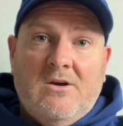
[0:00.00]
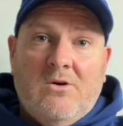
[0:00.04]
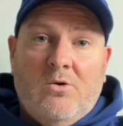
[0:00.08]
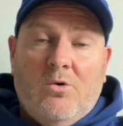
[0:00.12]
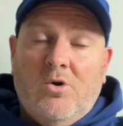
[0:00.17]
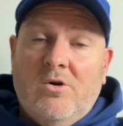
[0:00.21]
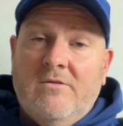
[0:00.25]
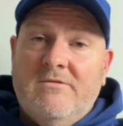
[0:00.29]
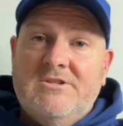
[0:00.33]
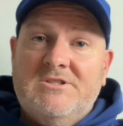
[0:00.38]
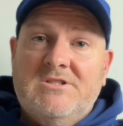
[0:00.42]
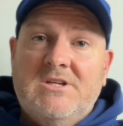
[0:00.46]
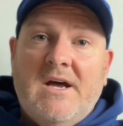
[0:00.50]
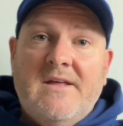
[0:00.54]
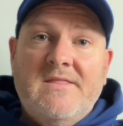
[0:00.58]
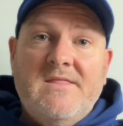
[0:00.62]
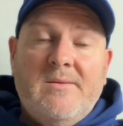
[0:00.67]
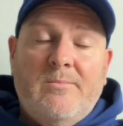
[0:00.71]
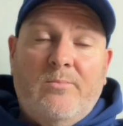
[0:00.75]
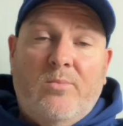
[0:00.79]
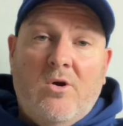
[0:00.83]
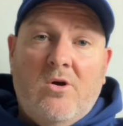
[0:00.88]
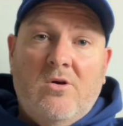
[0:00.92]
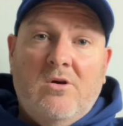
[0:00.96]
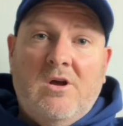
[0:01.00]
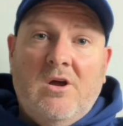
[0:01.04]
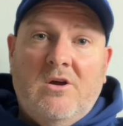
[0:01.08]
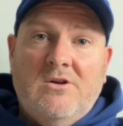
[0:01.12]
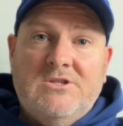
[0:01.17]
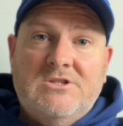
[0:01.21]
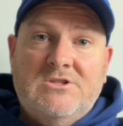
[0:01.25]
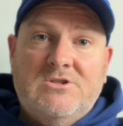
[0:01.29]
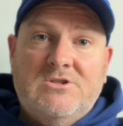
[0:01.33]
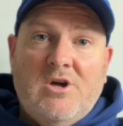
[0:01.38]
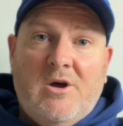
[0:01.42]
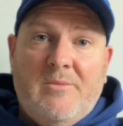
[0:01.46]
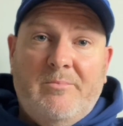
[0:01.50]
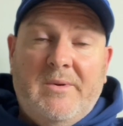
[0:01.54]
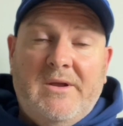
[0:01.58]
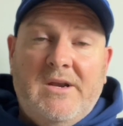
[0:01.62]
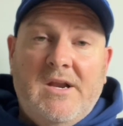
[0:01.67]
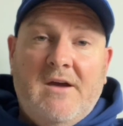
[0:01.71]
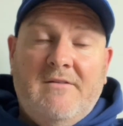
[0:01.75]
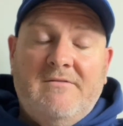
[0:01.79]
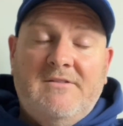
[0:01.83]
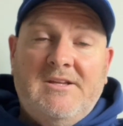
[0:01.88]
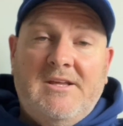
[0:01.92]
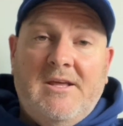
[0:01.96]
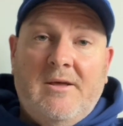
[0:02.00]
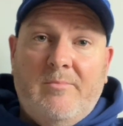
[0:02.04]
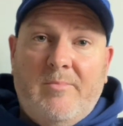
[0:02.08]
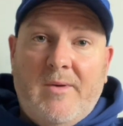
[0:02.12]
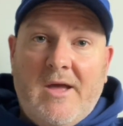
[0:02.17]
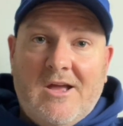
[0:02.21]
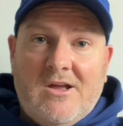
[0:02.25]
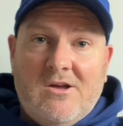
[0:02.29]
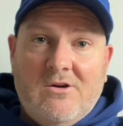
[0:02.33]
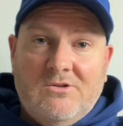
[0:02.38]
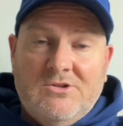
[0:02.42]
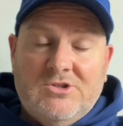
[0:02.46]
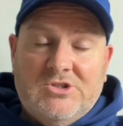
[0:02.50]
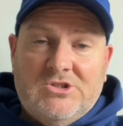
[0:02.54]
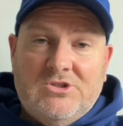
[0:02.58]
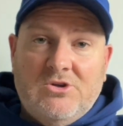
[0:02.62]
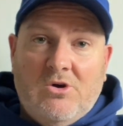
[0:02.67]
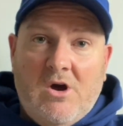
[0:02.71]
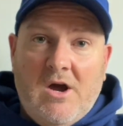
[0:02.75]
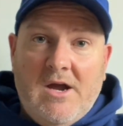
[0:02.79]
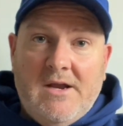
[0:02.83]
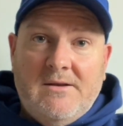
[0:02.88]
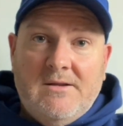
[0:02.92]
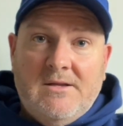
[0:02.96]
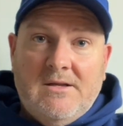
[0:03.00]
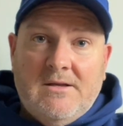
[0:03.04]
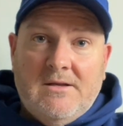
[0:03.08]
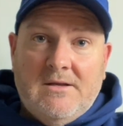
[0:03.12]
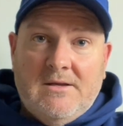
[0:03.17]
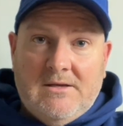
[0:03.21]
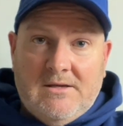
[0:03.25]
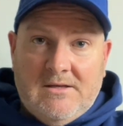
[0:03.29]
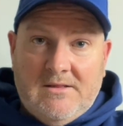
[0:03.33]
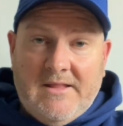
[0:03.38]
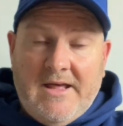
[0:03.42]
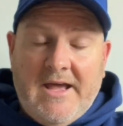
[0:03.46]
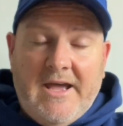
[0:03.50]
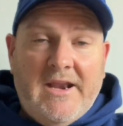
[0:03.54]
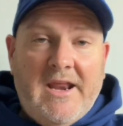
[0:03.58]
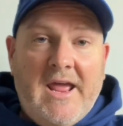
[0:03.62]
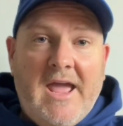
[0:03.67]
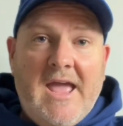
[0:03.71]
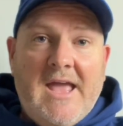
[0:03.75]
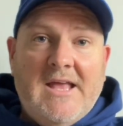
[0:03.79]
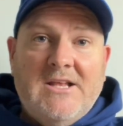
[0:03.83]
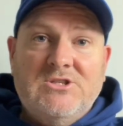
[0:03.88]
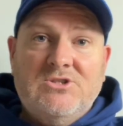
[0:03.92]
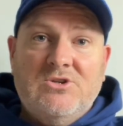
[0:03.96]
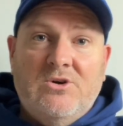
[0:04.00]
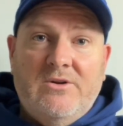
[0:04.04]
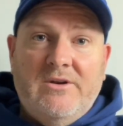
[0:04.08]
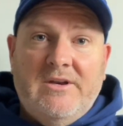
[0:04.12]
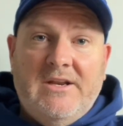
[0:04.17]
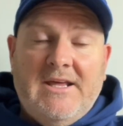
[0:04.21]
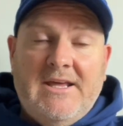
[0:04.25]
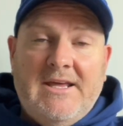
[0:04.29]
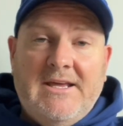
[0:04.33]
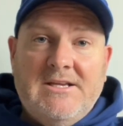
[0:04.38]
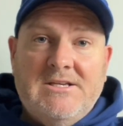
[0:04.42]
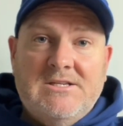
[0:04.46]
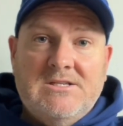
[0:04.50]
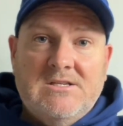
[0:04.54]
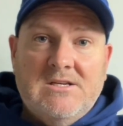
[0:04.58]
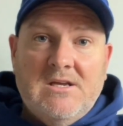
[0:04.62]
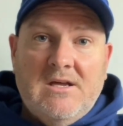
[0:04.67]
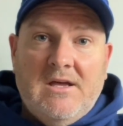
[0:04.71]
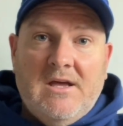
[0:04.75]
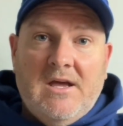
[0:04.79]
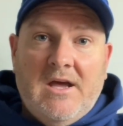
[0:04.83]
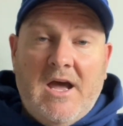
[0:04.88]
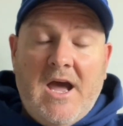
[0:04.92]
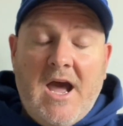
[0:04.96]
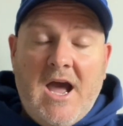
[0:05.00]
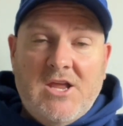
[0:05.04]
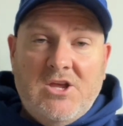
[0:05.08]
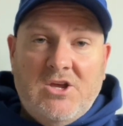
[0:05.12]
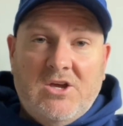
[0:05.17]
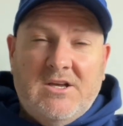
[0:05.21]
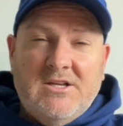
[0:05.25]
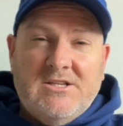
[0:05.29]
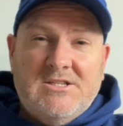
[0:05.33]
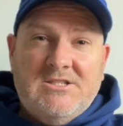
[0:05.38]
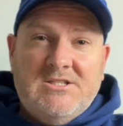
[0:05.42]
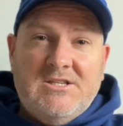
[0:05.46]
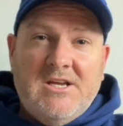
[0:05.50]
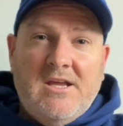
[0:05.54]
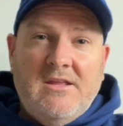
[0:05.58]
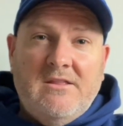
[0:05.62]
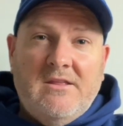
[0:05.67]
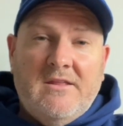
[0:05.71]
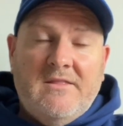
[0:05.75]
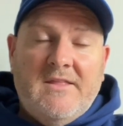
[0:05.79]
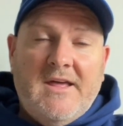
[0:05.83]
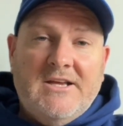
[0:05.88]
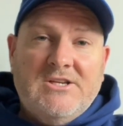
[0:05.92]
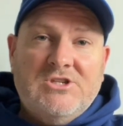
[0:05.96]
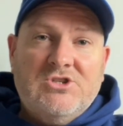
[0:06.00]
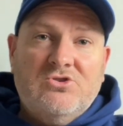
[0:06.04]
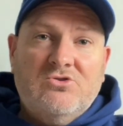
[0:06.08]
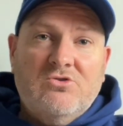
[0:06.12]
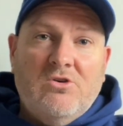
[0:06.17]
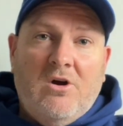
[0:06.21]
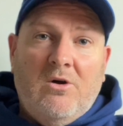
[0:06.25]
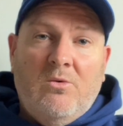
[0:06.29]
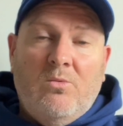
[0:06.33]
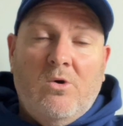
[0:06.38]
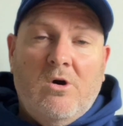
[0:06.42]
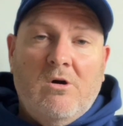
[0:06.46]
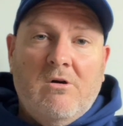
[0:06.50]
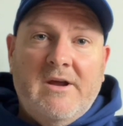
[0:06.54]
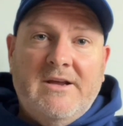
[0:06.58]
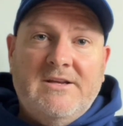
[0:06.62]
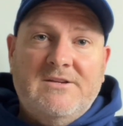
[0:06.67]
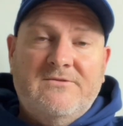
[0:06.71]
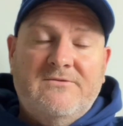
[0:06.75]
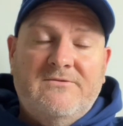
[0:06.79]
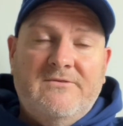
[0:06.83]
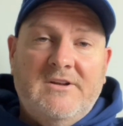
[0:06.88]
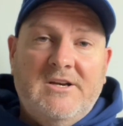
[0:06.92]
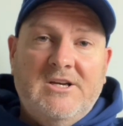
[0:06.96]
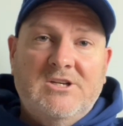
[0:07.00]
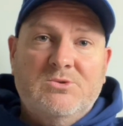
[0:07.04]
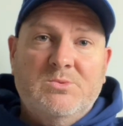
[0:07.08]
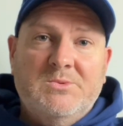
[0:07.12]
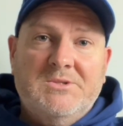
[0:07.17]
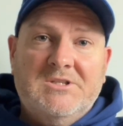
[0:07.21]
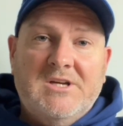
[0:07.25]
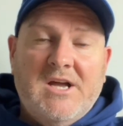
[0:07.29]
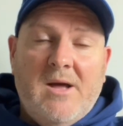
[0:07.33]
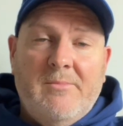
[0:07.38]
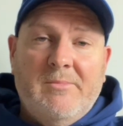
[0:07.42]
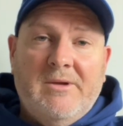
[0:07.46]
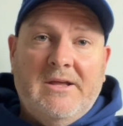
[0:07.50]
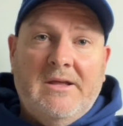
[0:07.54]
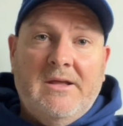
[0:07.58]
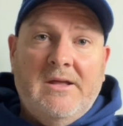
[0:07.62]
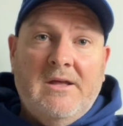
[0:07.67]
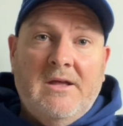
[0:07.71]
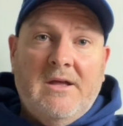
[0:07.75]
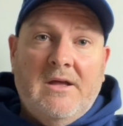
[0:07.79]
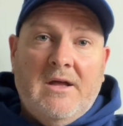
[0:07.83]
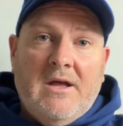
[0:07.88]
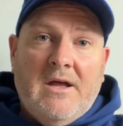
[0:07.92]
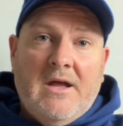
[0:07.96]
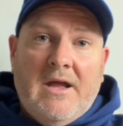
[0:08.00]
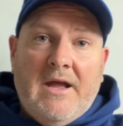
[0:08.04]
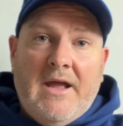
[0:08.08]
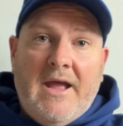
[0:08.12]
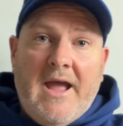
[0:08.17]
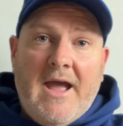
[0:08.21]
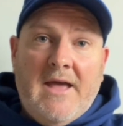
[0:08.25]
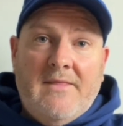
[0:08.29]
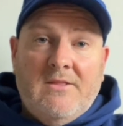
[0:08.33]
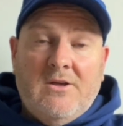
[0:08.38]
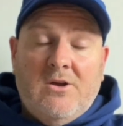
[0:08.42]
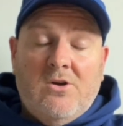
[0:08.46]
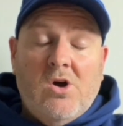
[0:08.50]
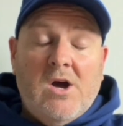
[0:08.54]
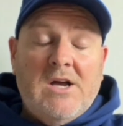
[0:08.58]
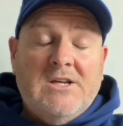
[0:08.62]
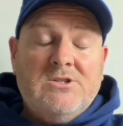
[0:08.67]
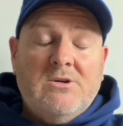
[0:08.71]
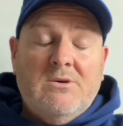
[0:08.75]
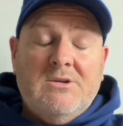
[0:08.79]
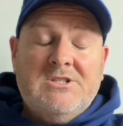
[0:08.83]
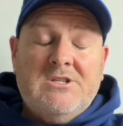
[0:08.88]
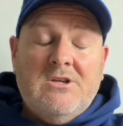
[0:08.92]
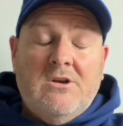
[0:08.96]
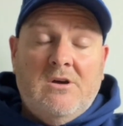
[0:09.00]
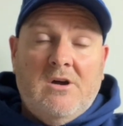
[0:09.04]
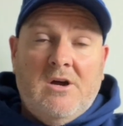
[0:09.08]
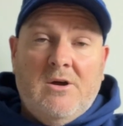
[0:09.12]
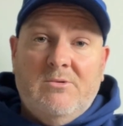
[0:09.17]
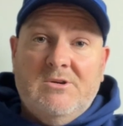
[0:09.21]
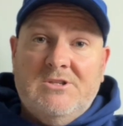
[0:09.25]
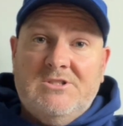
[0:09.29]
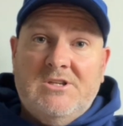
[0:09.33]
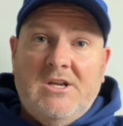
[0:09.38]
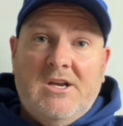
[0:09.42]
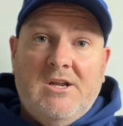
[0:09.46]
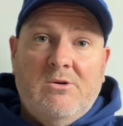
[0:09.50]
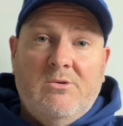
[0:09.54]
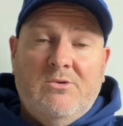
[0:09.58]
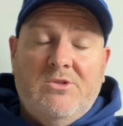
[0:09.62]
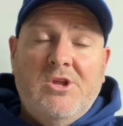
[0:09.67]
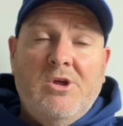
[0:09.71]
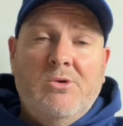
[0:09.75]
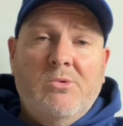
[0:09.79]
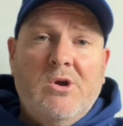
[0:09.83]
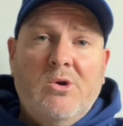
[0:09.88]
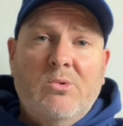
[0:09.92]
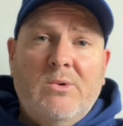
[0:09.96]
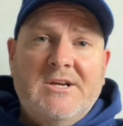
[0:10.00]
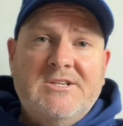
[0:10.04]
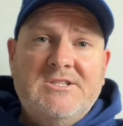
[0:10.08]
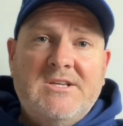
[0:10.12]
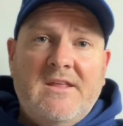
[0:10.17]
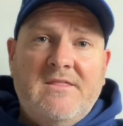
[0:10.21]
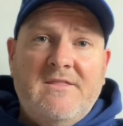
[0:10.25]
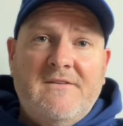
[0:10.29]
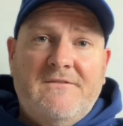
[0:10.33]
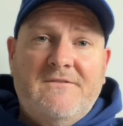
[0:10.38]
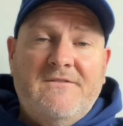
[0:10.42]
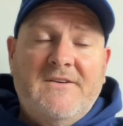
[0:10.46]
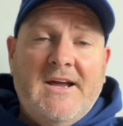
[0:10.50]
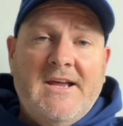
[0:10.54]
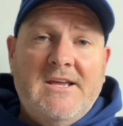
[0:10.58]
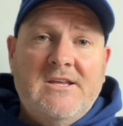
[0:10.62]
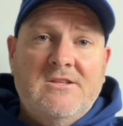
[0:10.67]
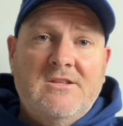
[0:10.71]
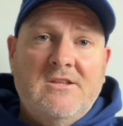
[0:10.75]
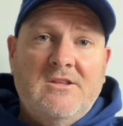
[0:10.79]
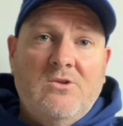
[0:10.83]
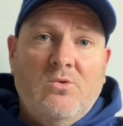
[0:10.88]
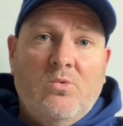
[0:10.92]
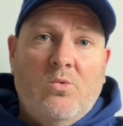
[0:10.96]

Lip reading: all of a sudden the Broncos stopped being able to get back on side. They had hands on knees, and you could see that strong Warriors finish was coming. And the guys I was sitting with, you know, we always had the faith that the